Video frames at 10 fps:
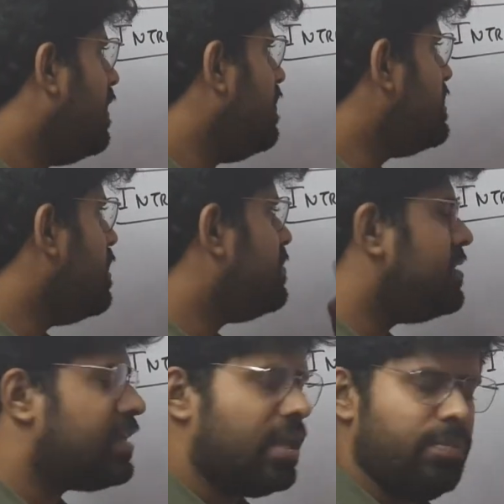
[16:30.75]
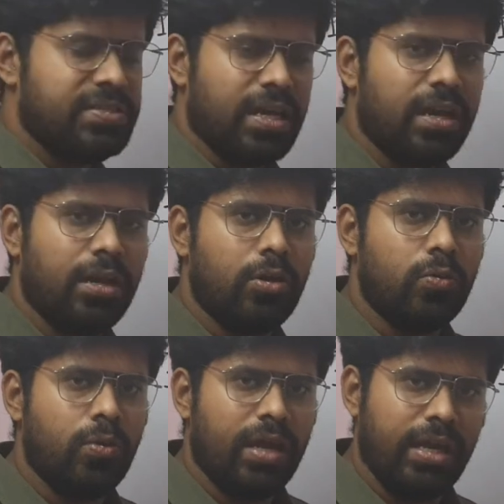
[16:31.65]
This sepsis can be secondary
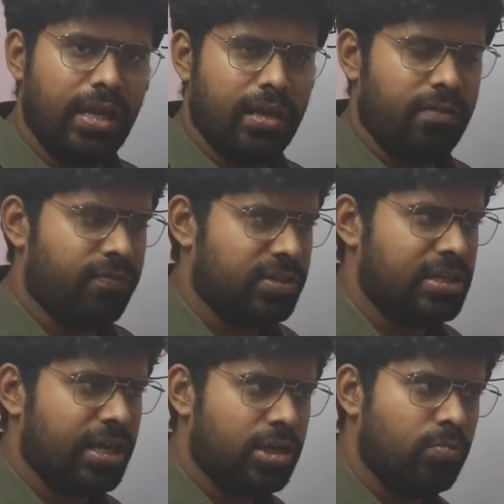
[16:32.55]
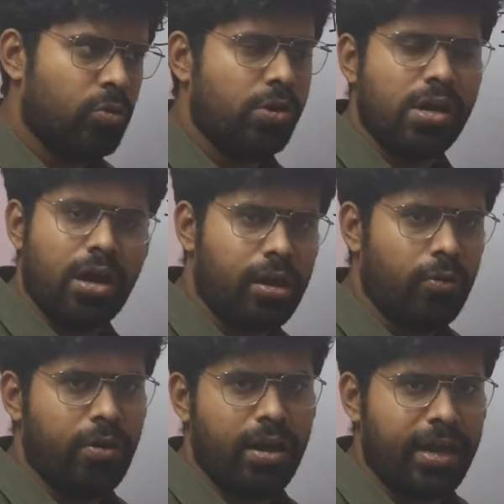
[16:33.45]
to any infection like pneumonia or
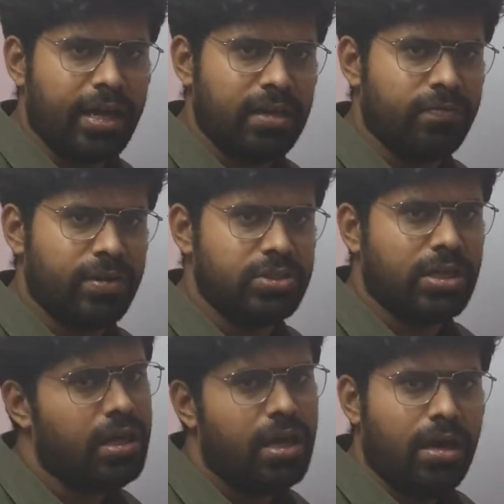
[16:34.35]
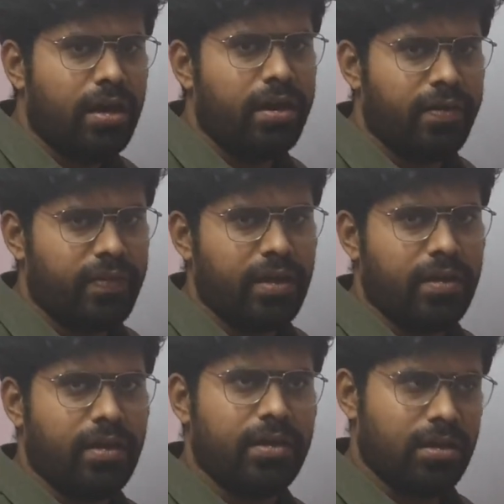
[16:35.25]
urinary tract infection. Uh, they
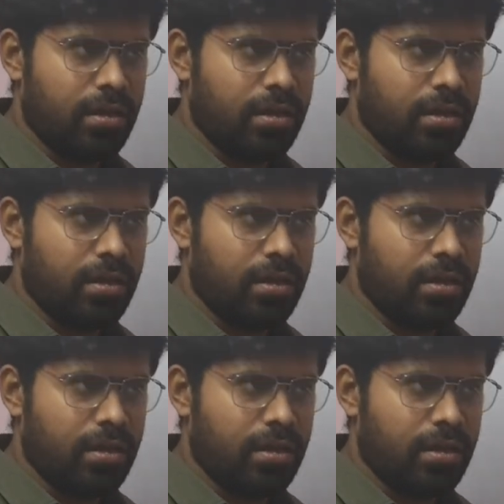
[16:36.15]
and